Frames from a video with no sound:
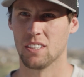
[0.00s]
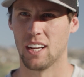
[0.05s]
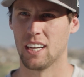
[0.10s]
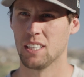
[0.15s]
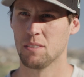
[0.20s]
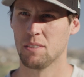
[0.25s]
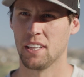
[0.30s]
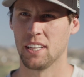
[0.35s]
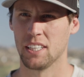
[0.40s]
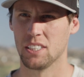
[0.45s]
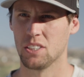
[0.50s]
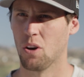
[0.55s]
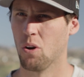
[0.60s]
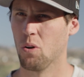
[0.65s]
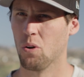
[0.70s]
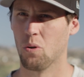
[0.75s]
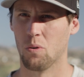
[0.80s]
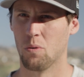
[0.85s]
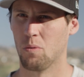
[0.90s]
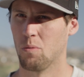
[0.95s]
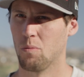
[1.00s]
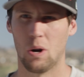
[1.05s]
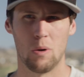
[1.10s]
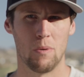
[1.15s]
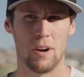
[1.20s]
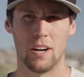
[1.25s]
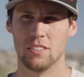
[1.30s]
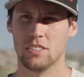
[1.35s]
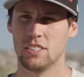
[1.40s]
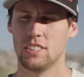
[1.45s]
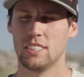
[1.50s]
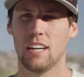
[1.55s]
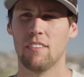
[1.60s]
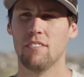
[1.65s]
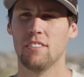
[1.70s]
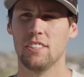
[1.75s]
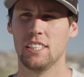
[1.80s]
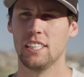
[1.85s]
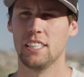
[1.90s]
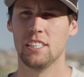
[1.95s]
class. I think total we're around
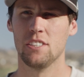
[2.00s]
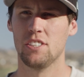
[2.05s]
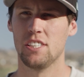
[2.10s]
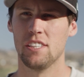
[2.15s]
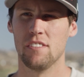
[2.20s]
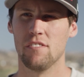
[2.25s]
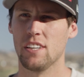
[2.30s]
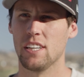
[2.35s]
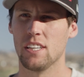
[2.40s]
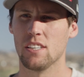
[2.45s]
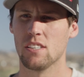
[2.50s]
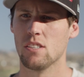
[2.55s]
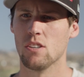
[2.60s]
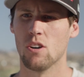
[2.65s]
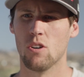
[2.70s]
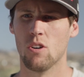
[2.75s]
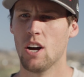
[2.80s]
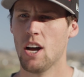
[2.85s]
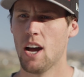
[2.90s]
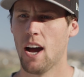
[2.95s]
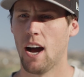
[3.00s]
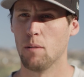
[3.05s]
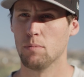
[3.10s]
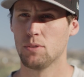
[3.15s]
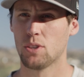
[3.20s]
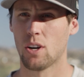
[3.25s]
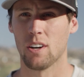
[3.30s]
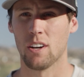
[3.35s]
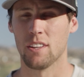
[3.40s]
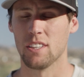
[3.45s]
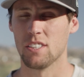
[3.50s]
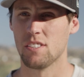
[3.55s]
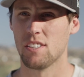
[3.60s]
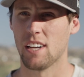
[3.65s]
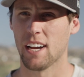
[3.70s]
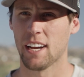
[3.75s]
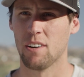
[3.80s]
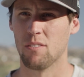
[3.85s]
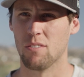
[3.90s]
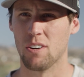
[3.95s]
70 UTVs. So I'm starting on the
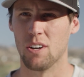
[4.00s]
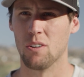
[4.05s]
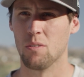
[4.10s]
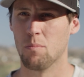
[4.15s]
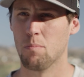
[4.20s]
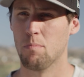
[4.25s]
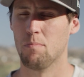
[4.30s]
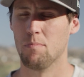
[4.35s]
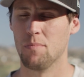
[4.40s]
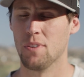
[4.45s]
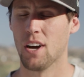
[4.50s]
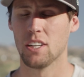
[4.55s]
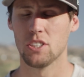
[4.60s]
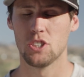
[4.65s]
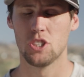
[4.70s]
second row, not